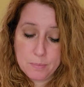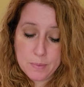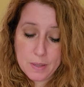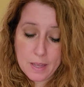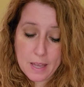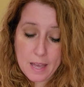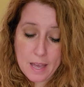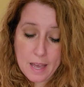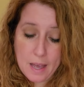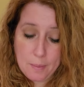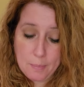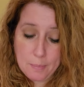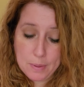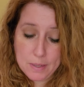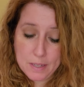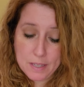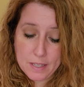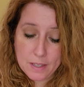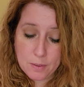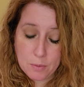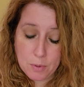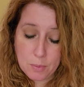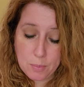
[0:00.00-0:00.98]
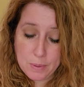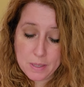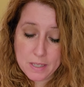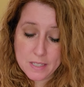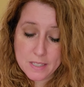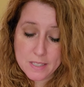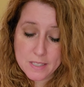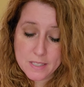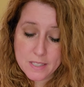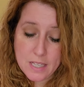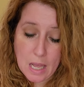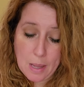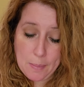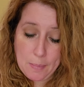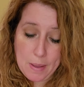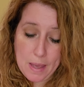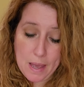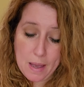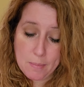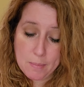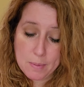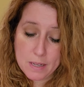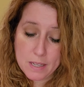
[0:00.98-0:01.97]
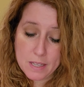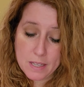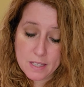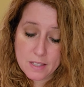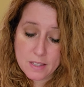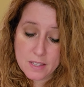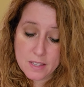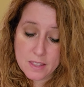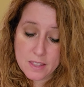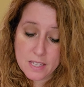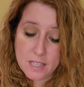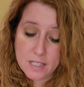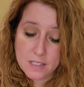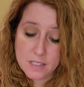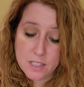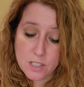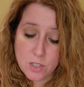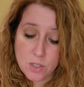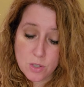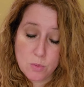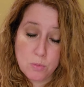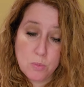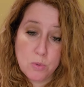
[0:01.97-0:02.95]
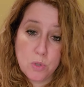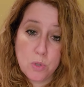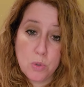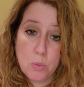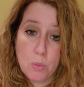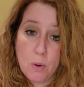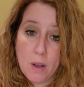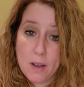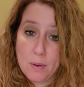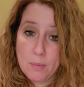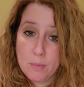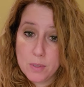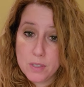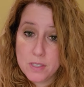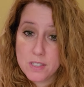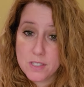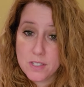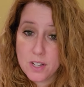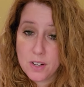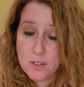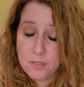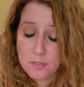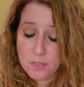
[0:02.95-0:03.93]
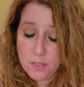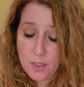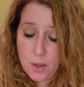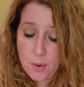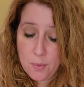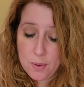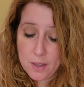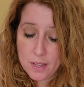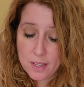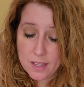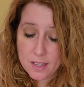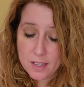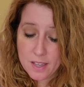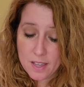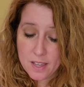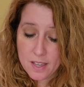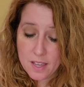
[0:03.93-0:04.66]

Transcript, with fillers: happening, will begin to stop happening, and the things that you do want will start flowing.